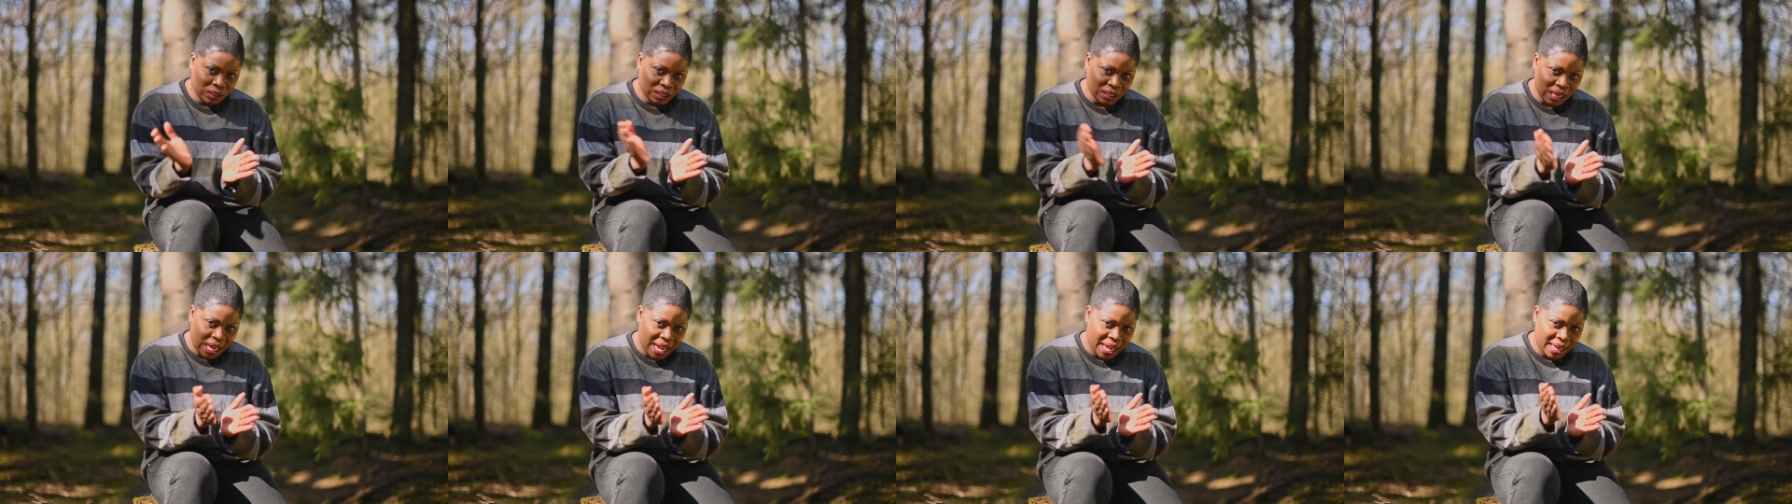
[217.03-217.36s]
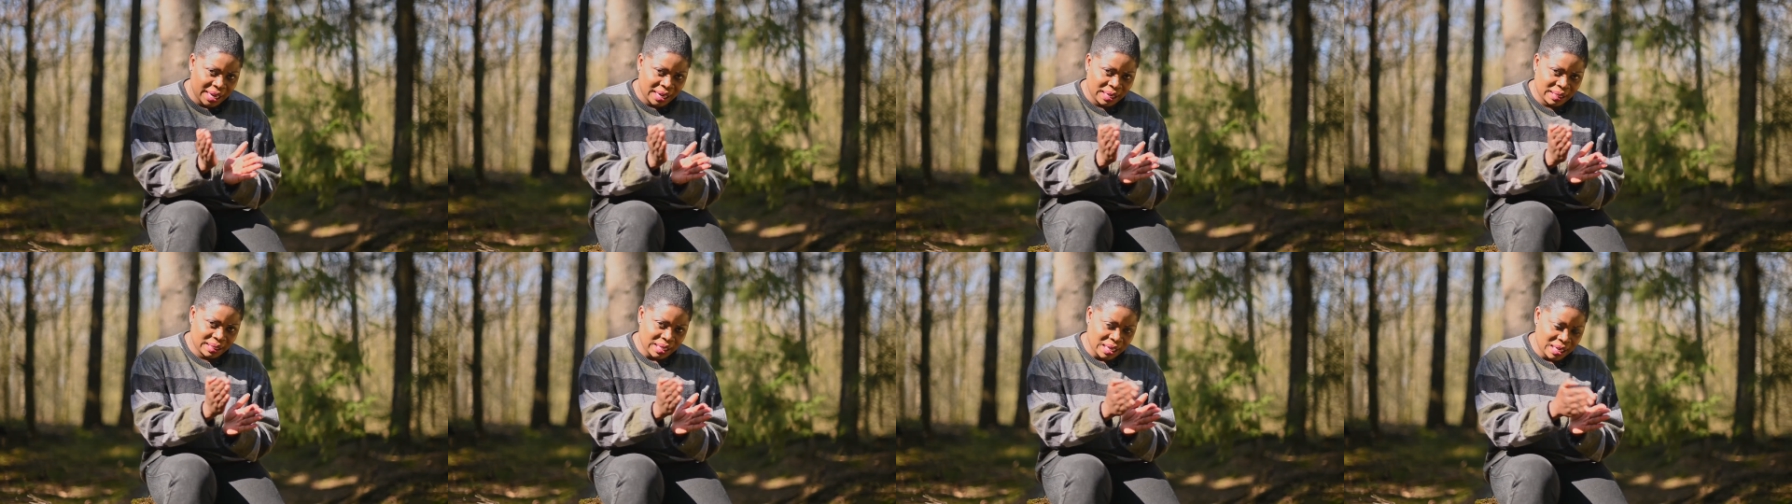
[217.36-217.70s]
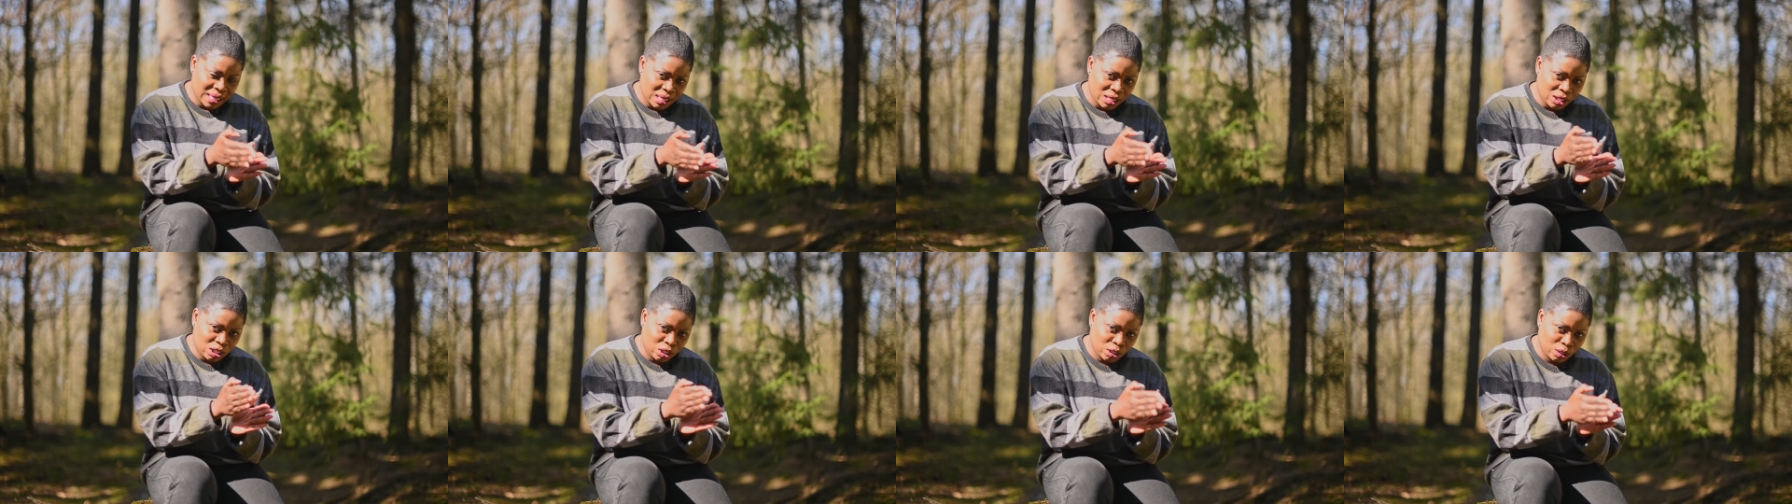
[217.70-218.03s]

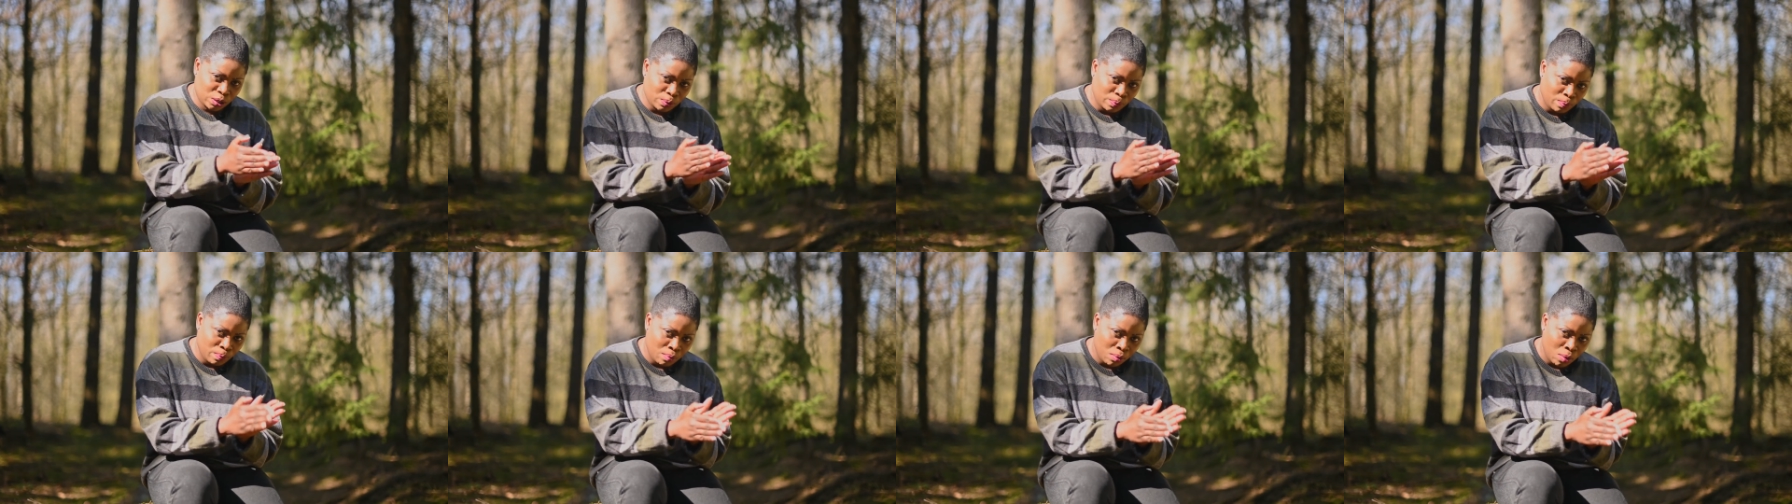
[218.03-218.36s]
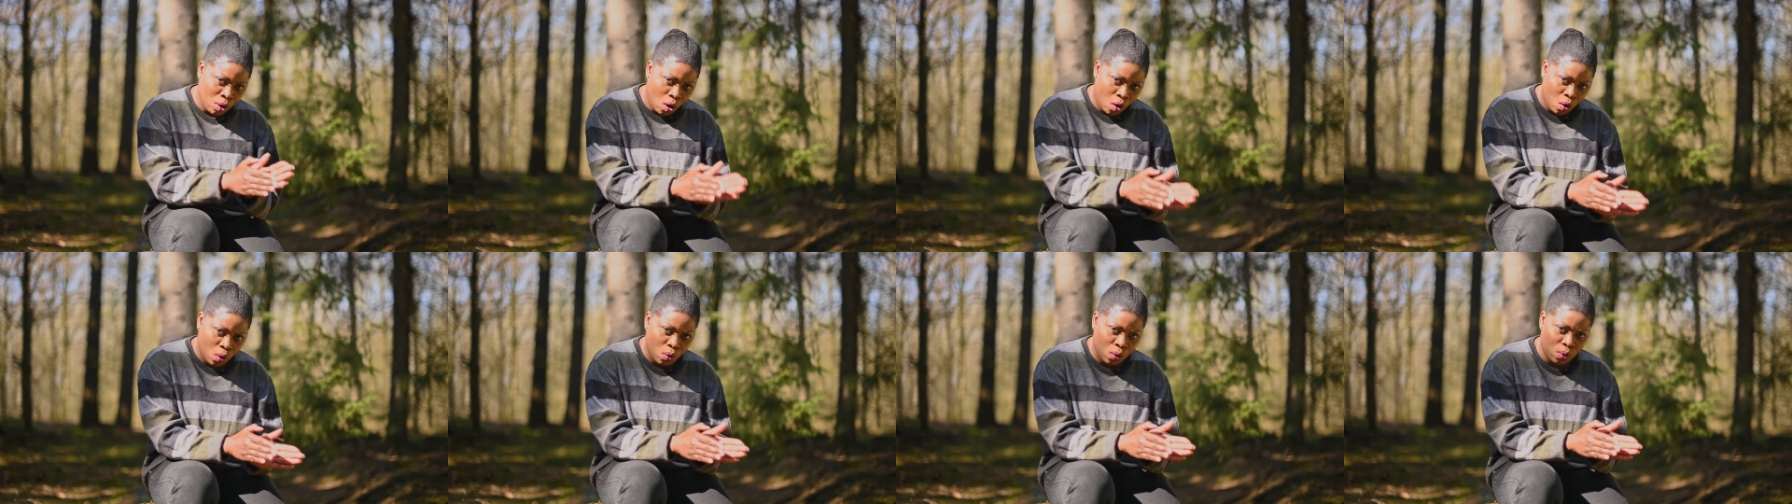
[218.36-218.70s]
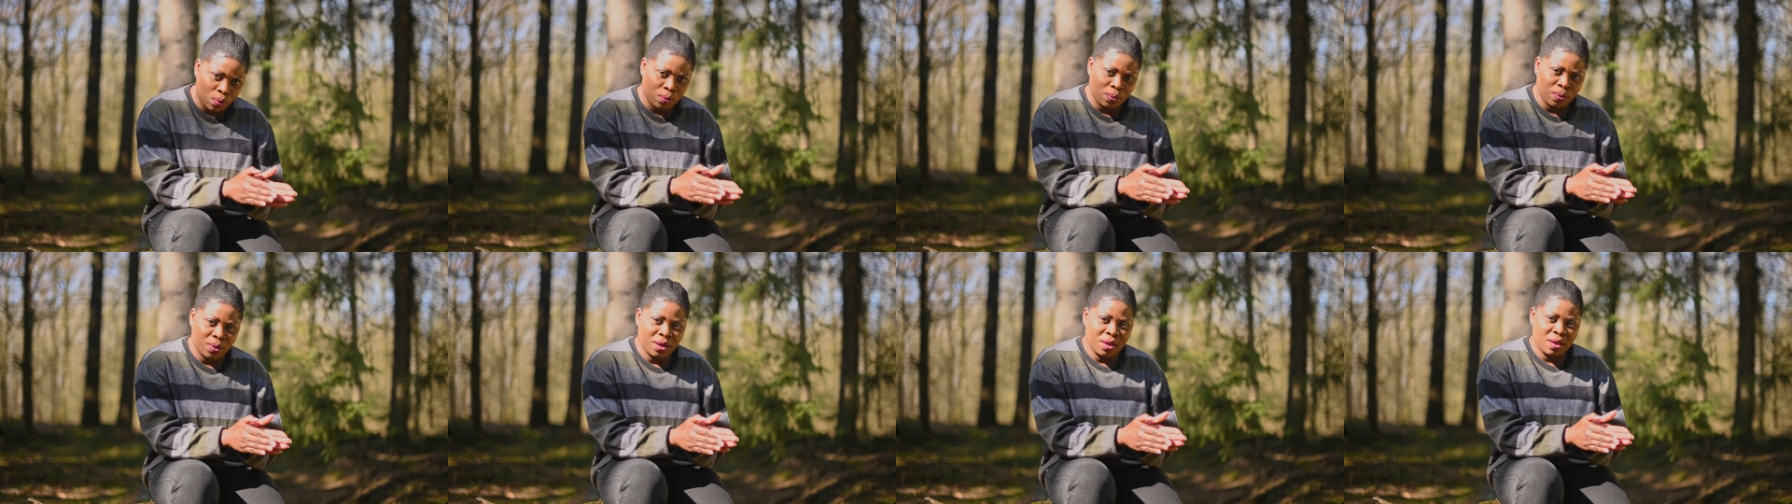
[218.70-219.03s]
tighten it more,